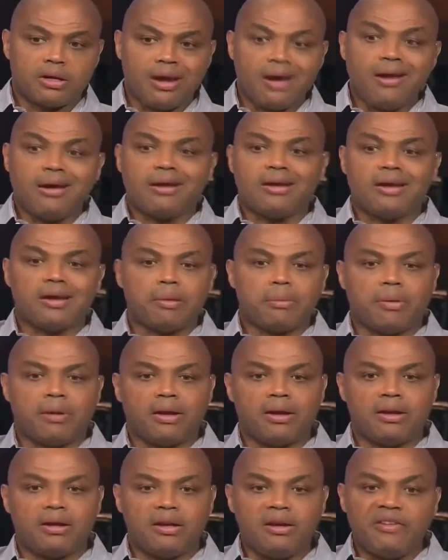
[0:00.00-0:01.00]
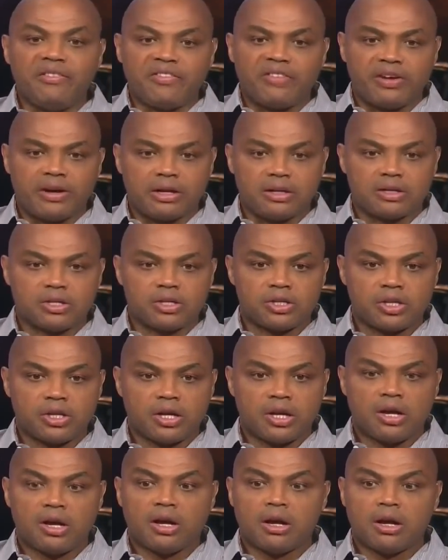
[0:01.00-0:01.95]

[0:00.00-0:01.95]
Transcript: yeah, he could play defense